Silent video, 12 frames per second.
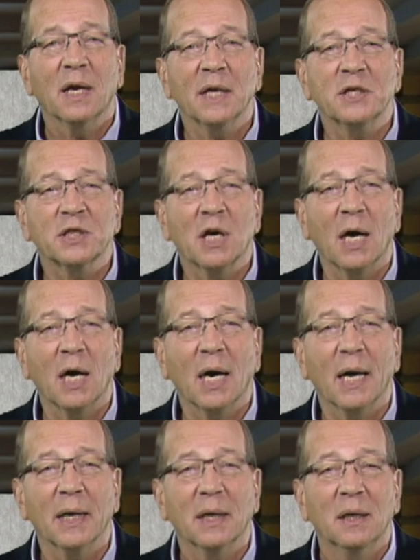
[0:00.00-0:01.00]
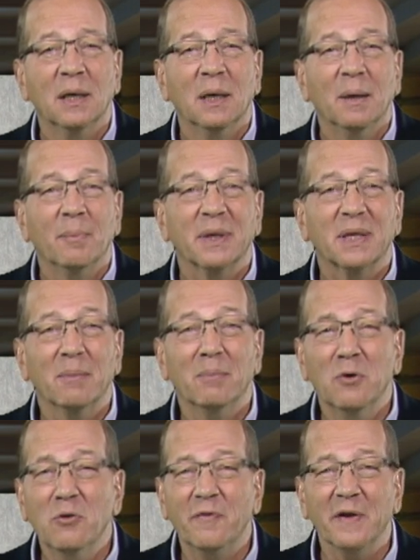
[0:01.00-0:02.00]
nice guy. But the
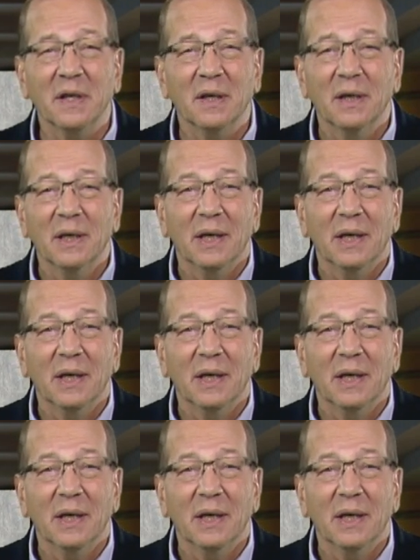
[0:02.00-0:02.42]
movie,